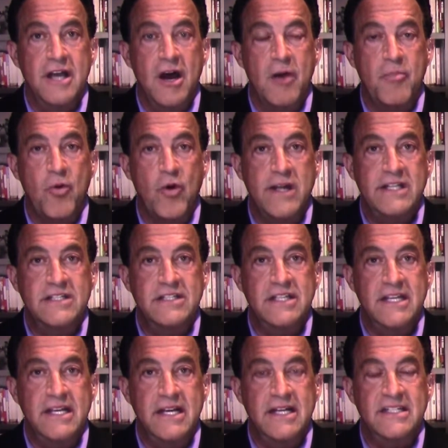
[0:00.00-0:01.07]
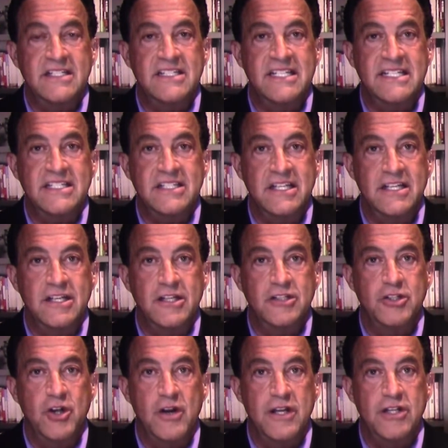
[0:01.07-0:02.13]
appoints the assistant
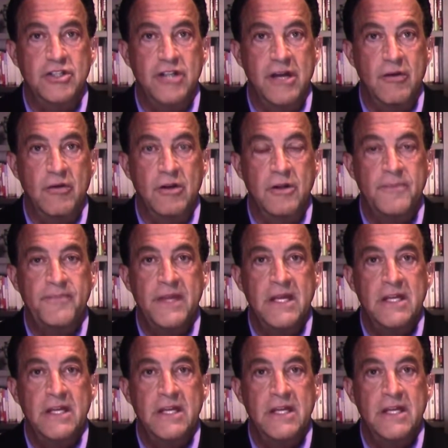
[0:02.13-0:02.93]
attorney general